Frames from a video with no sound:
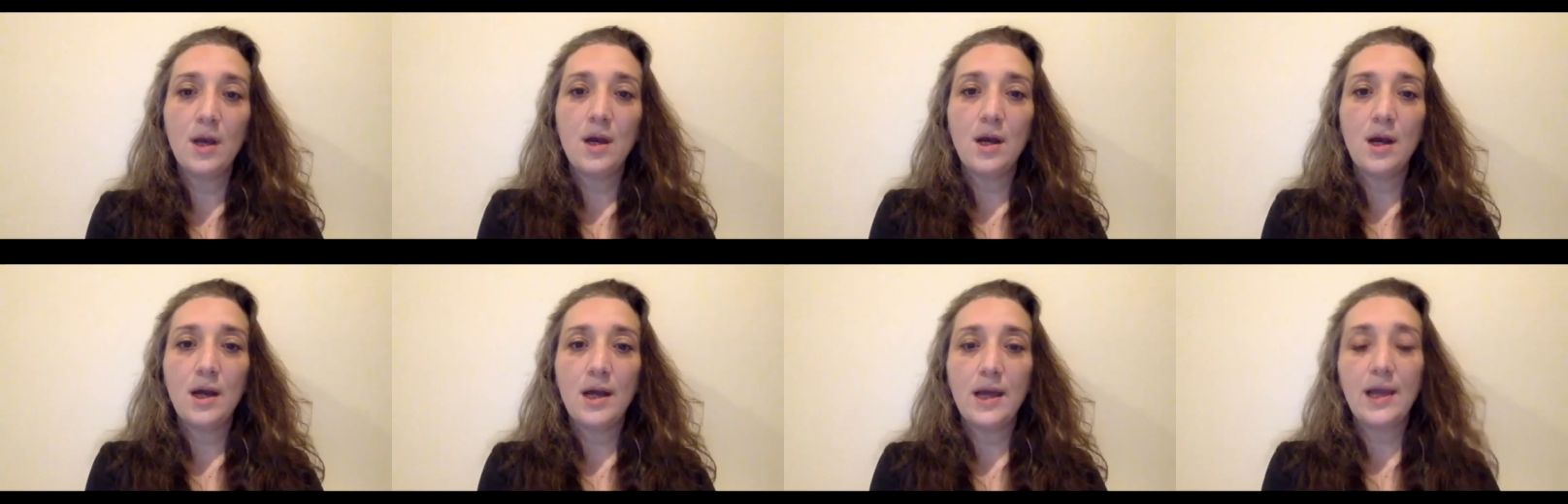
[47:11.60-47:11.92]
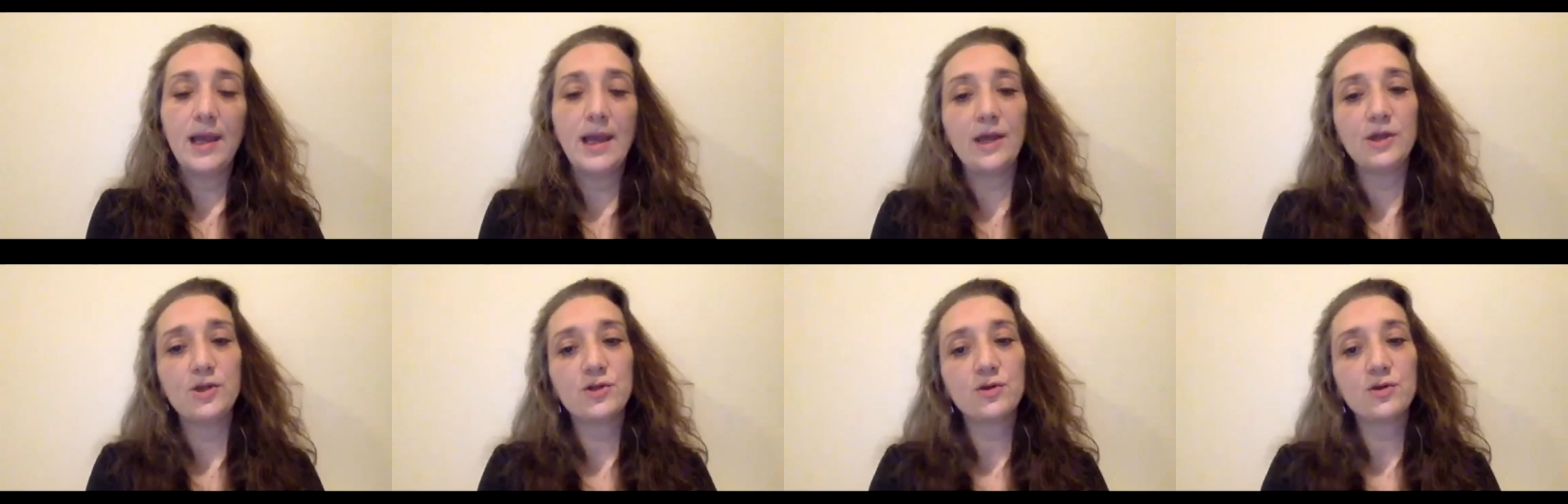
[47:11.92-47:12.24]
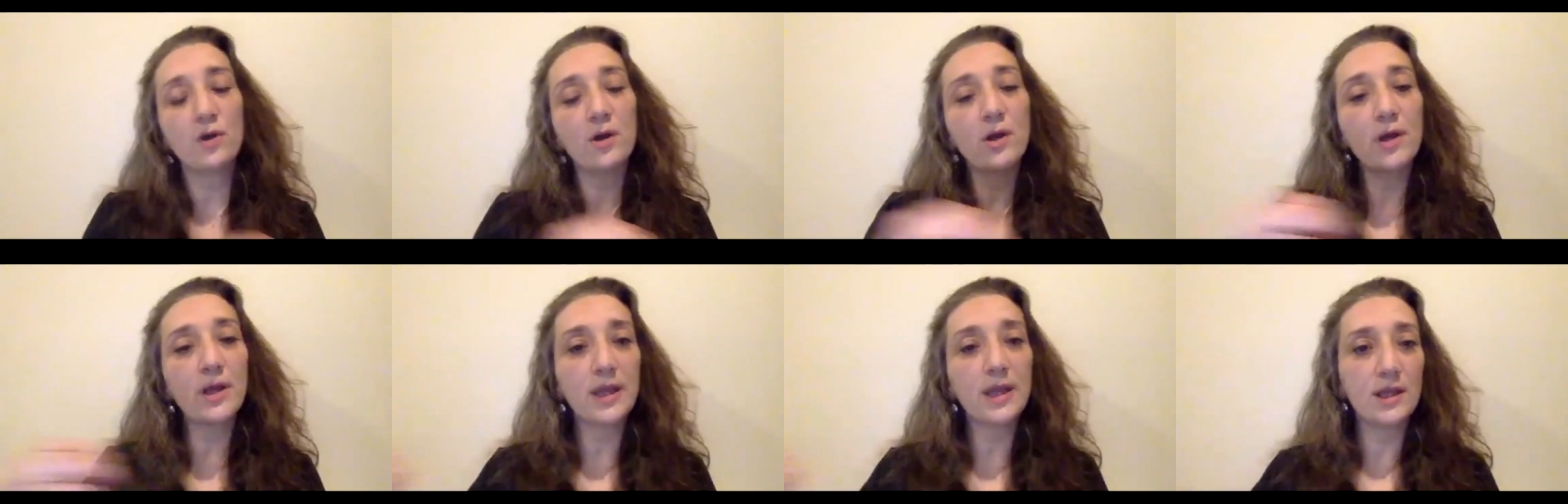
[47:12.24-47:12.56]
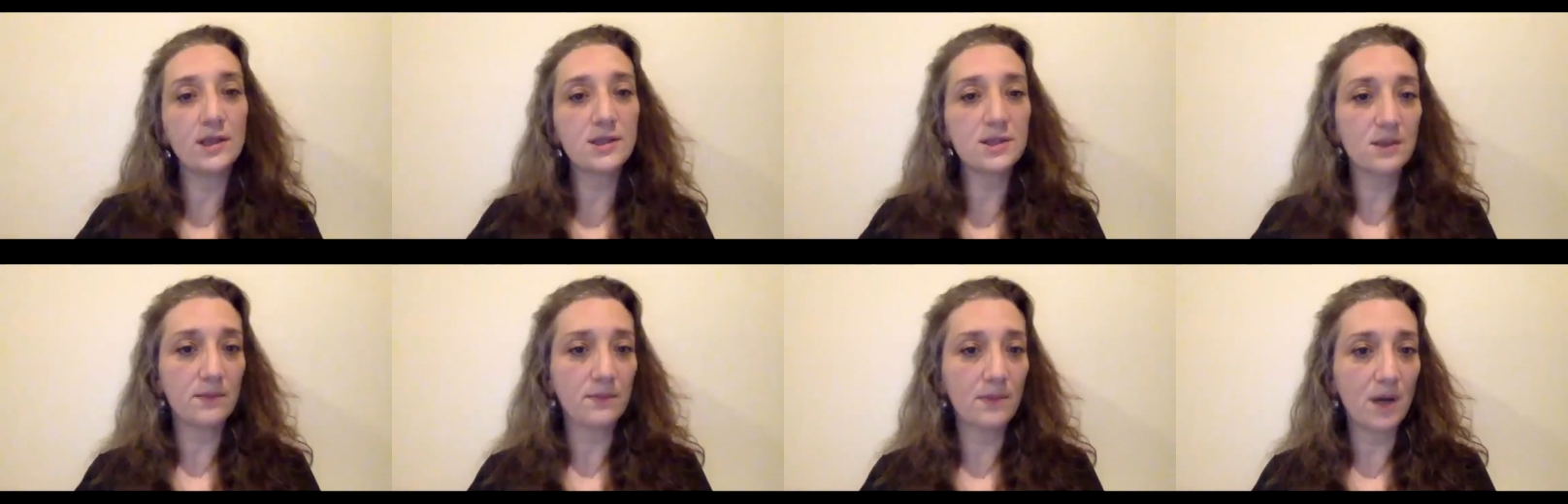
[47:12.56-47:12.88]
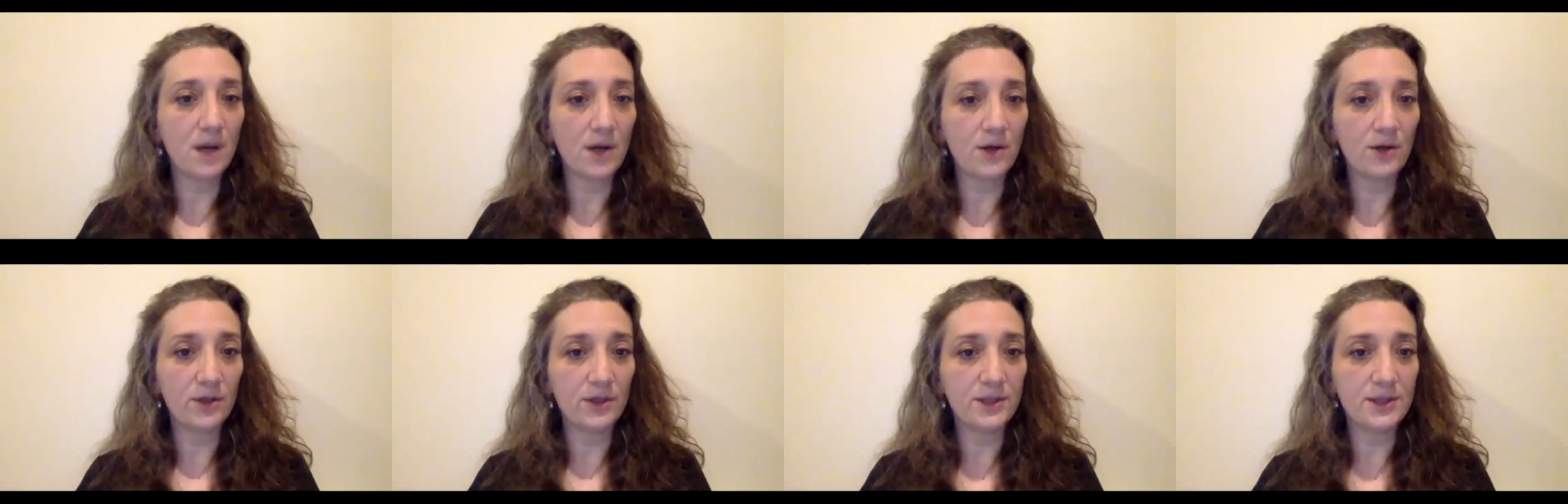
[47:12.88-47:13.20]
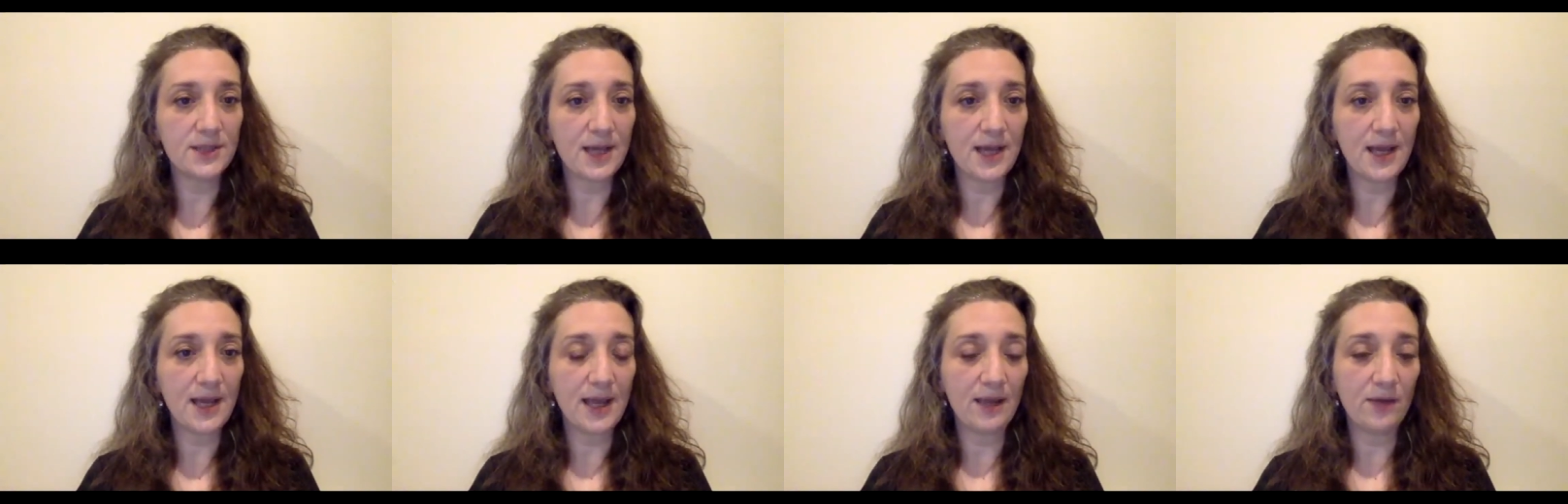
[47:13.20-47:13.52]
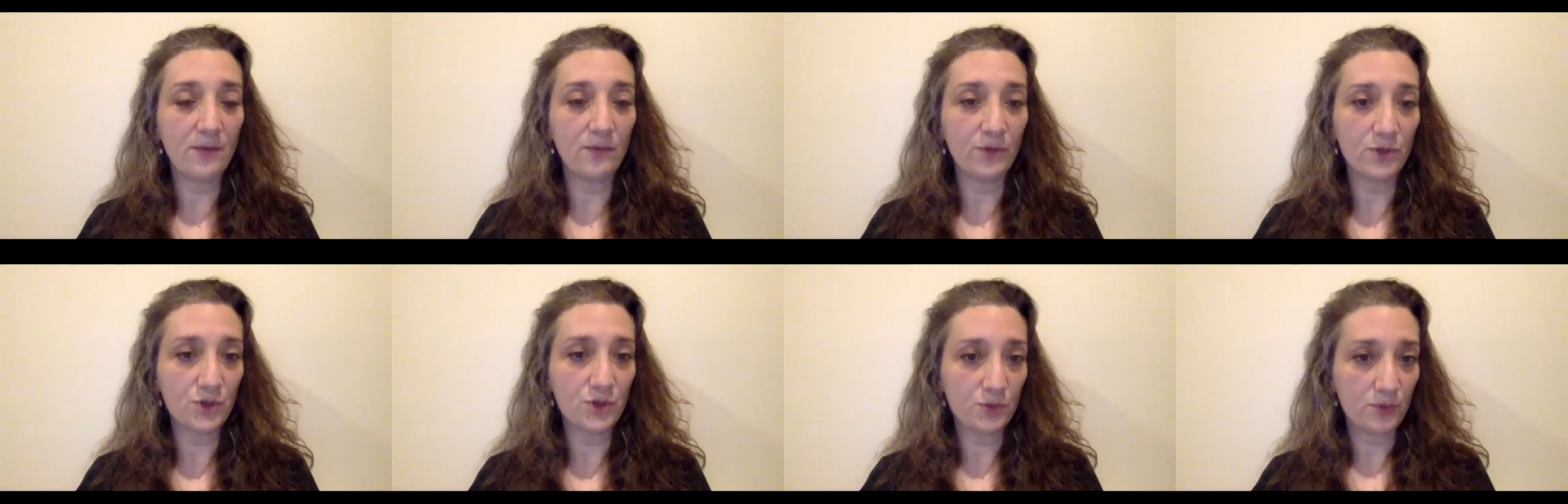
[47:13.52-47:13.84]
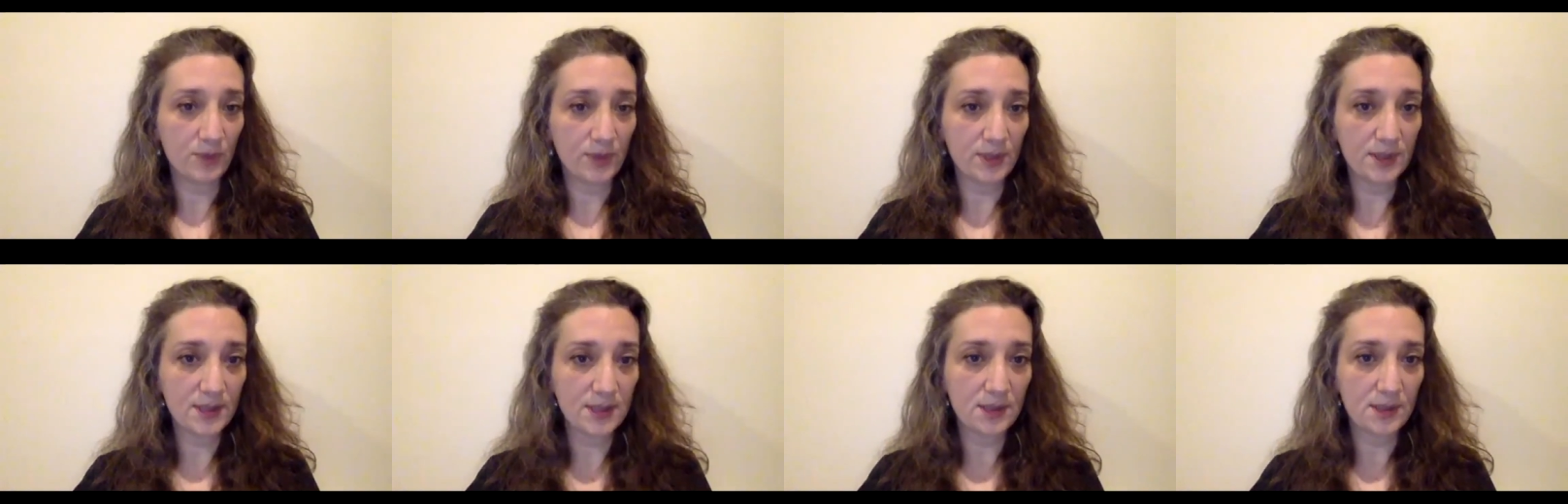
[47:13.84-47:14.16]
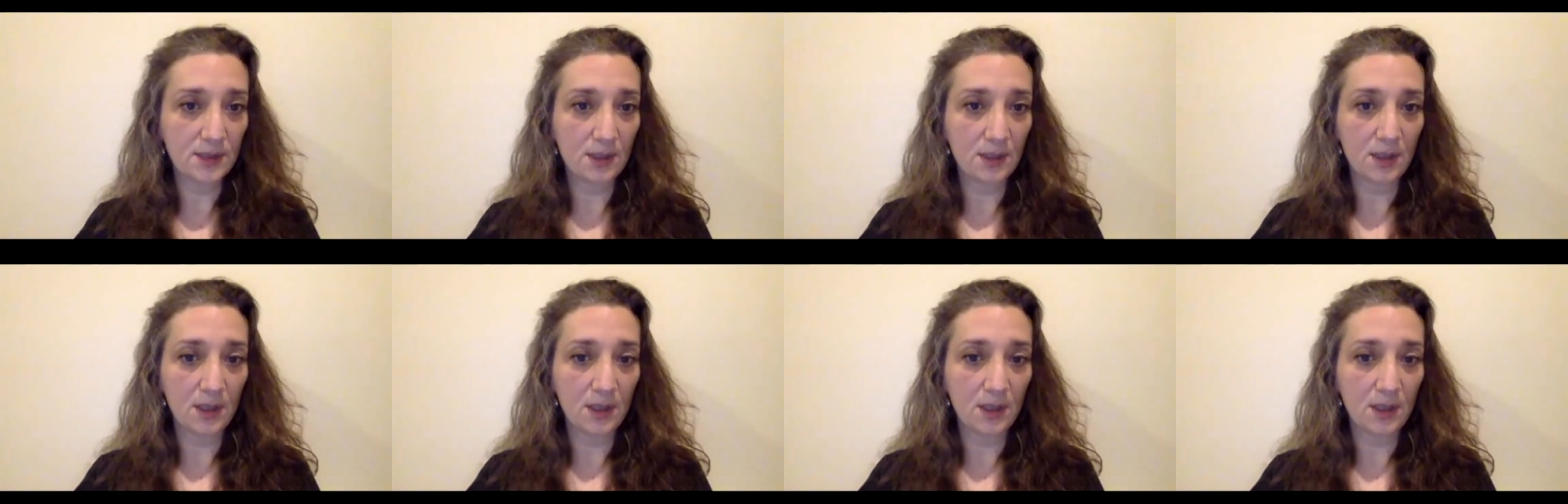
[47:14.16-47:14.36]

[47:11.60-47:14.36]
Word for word: and, and, drawing it to modern day, which was,